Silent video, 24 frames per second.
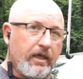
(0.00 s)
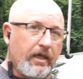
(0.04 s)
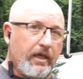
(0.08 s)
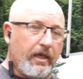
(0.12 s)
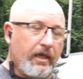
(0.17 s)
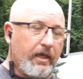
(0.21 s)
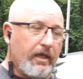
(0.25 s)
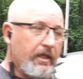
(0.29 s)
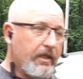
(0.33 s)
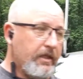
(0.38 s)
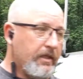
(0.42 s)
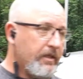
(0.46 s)

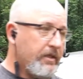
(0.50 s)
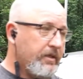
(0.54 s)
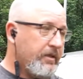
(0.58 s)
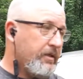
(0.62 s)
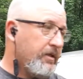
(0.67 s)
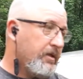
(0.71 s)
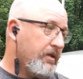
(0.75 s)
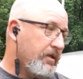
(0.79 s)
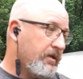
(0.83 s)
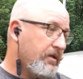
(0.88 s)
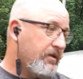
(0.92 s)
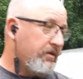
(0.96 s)
And
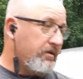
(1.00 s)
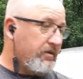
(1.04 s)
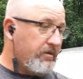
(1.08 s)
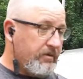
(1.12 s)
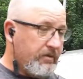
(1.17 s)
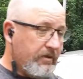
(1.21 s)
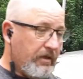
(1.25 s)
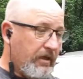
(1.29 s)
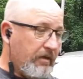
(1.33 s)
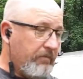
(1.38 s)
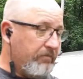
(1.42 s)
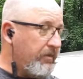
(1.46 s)

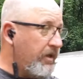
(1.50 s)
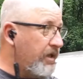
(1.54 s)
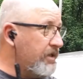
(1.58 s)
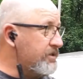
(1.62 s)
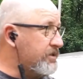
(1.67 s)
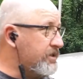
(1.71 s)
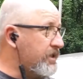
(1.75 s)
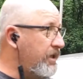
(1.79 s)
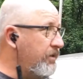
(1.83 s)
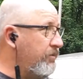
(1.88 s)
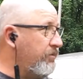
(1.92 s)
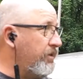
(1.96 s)
I'm not
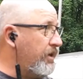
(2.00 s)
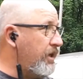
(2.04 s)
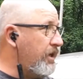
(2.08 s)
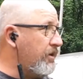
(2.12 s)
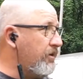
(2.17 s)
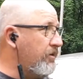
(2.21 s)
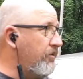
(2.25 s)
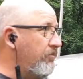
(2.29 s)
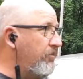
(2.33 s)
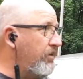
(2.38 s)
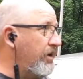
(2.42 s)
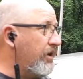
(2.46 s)
saying we're not
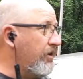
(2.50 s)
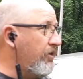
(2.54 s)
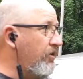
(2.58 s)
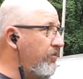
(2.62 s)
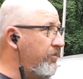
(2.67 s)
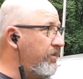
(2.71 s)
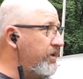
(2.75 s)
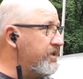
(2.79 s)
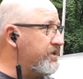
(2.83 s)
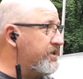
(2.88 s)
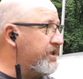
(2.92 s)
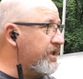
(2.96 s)
going to bring home
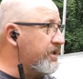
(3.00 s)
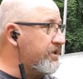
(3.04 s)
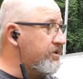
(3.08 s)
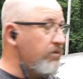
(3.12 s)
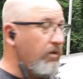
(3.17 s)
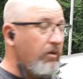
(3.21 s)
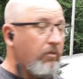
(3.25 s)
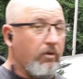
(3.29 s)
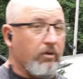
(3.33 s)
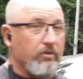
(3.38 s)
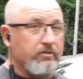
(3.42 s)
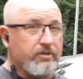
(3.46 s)
any chickens. Do I
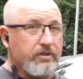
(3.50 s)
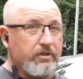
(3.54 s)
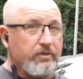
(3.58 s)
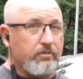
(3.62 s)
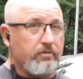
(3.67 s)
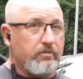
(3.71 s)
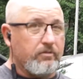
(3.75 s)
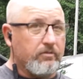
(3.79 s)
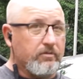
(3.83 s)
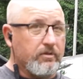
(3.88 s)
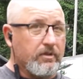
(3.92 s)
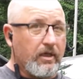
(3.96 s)
want to?
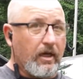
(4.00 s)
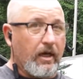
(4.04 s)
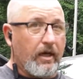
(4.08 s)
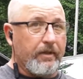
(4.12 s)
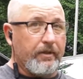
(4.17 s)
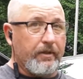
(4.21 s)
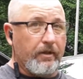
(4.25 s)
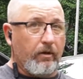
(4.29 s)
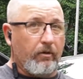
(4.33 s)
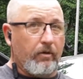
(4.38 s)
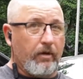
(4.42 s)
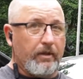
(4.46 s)
God,
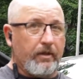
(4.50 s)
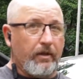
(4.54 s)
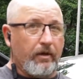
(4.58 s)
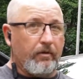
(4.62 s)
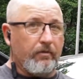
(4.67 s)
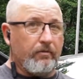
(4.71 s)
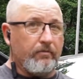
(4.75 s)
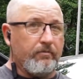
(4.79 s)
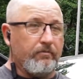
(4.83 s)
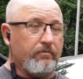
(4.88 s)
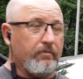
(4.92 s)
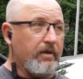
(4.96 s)
no, I don't.
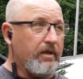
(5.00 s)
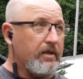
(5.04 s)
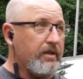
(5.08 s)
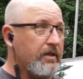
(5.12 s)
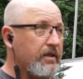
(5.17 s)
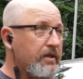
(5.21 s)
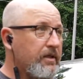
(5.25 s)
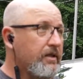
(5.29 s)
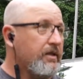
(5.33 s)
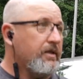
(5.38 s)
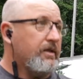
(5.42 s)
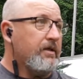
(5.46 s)
But
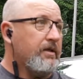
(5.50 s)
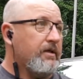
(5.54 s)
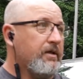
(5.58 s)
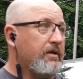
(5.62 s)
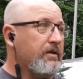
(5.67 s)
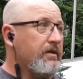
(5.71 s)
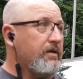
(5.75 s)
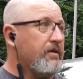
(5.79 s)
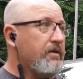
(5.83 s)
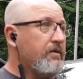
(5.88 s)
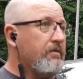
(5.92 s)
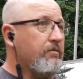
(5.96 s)

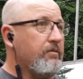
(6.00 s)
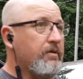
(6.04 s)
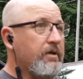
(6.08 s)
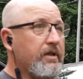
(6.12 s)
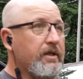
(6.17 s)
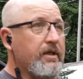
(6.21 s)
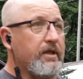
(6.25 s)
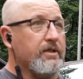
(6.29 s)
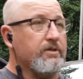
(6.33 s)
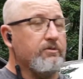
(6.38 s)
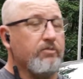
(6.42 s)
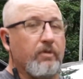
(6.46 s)
it
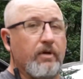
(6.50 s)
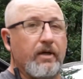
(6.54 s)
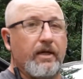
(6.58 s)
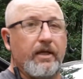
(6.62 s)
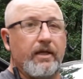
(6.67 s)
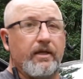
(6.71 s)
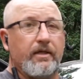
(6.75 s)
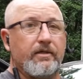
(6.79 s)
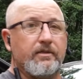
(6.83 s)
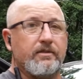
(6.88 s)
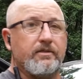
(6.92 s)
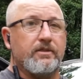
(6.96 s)
is what it
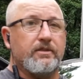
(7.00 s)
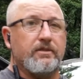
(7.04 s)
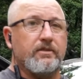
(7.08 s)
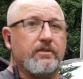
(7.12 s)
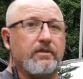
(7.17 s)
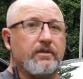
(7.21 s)
is.